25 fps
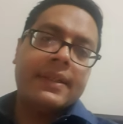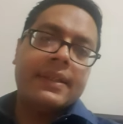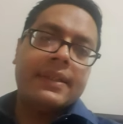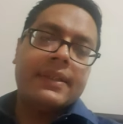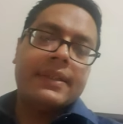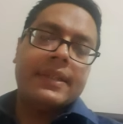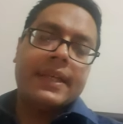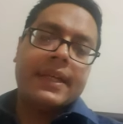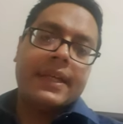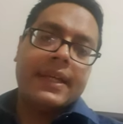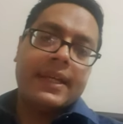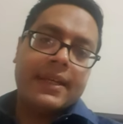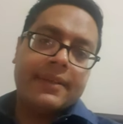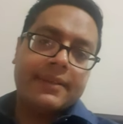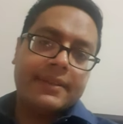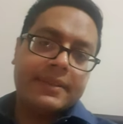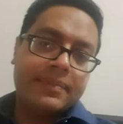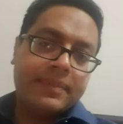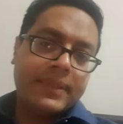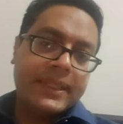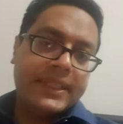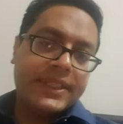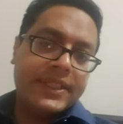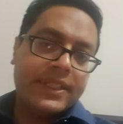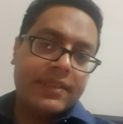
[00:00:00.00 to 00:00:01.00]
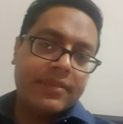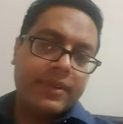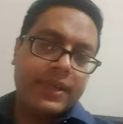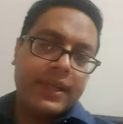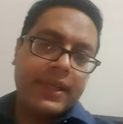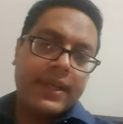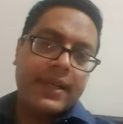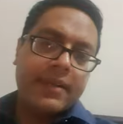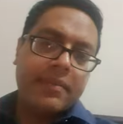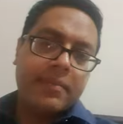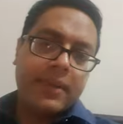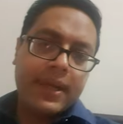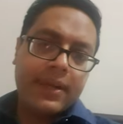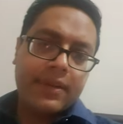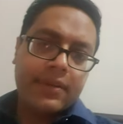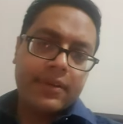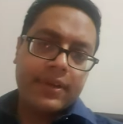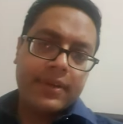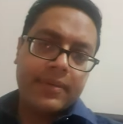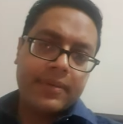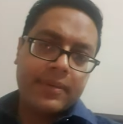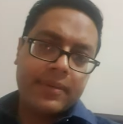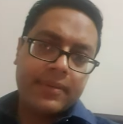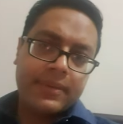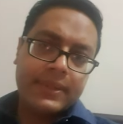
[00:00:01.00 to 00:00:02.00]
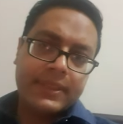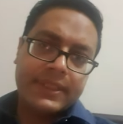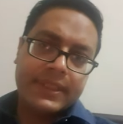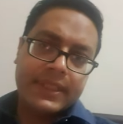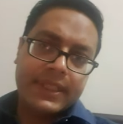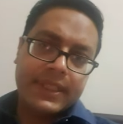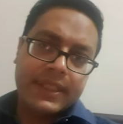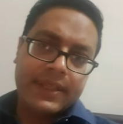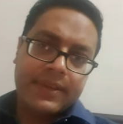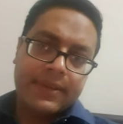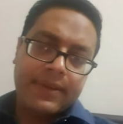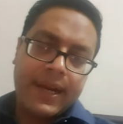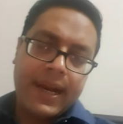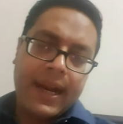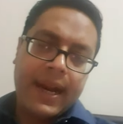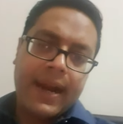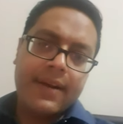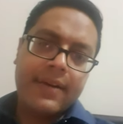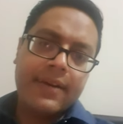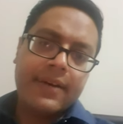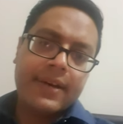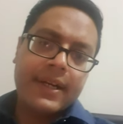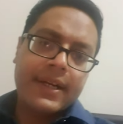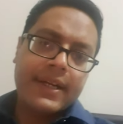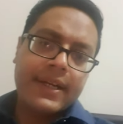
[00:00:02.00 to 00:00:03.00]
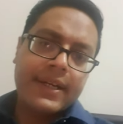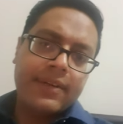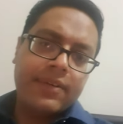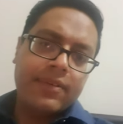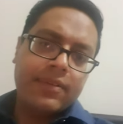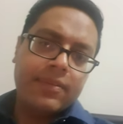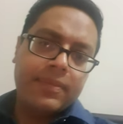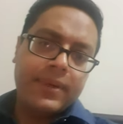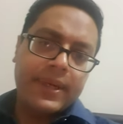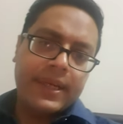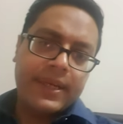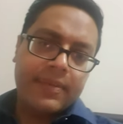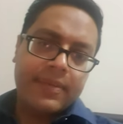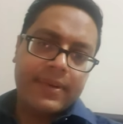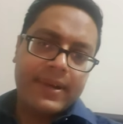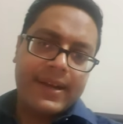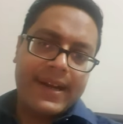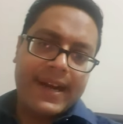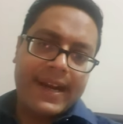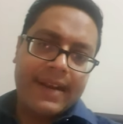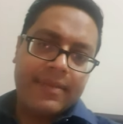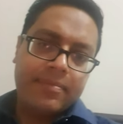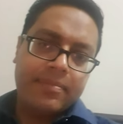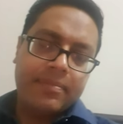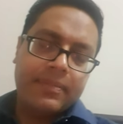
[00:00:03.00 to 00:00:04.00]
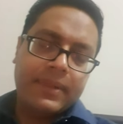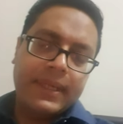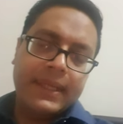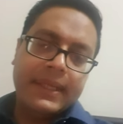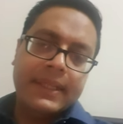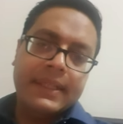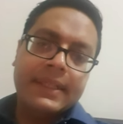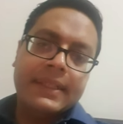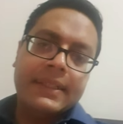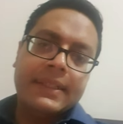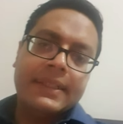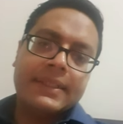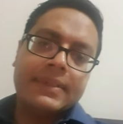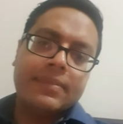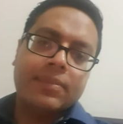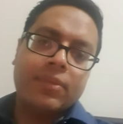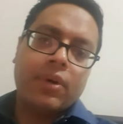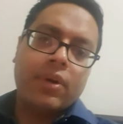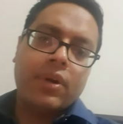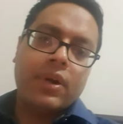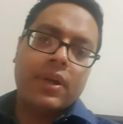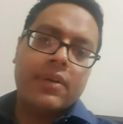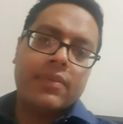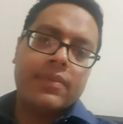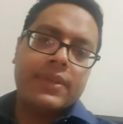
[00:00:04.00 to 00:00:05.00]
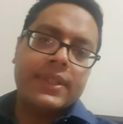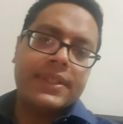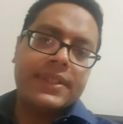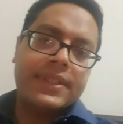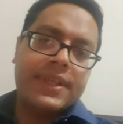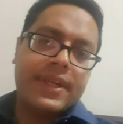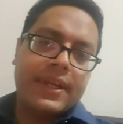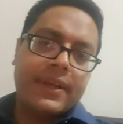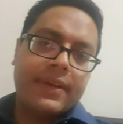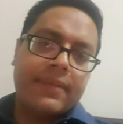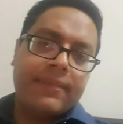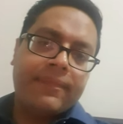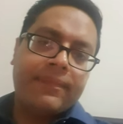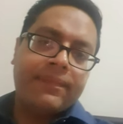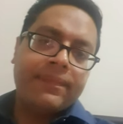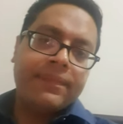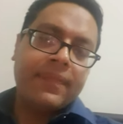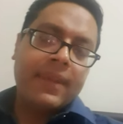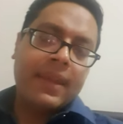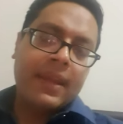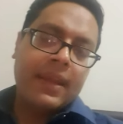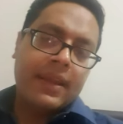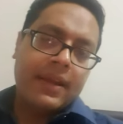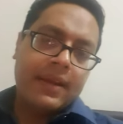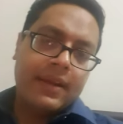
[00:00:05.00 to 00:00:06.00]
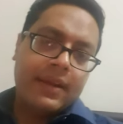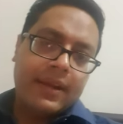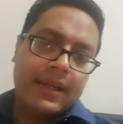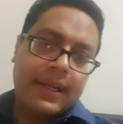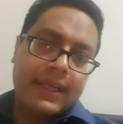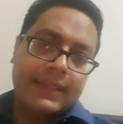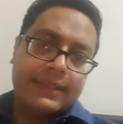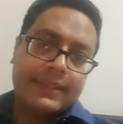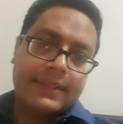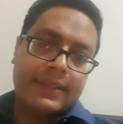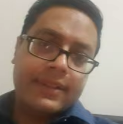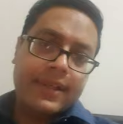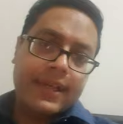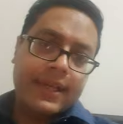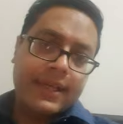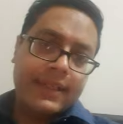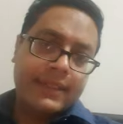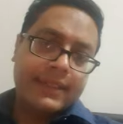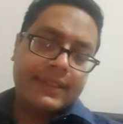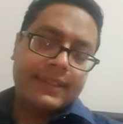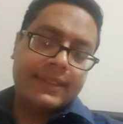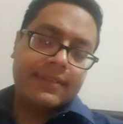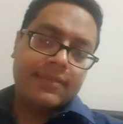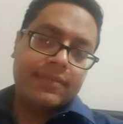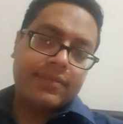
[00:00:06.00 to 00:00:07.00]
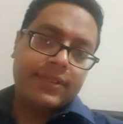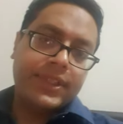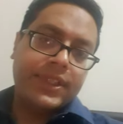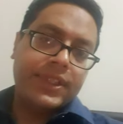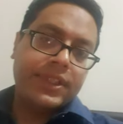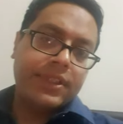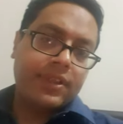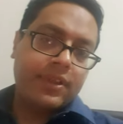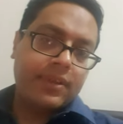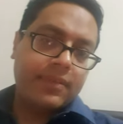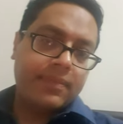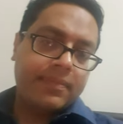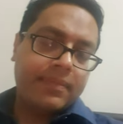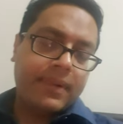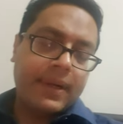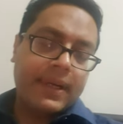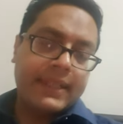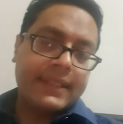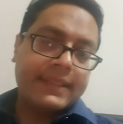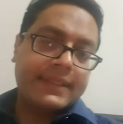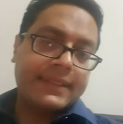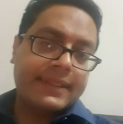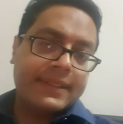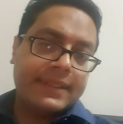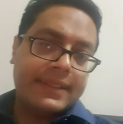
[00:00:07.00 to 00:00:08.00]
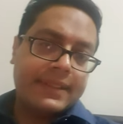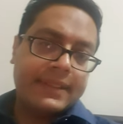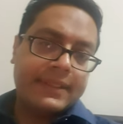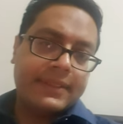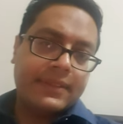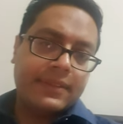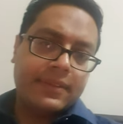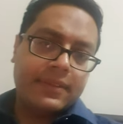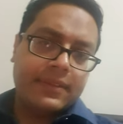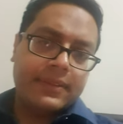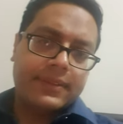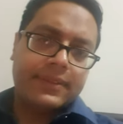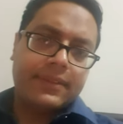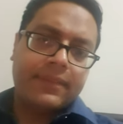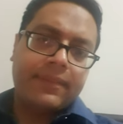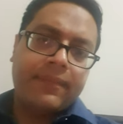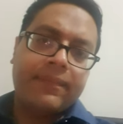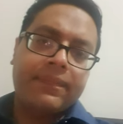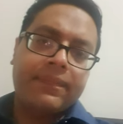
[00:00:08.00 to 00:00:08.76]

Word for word: they can have speech difficulty micrographia means their handwriting will become crampy smaller with time as they write this is a feature of parkinson disease also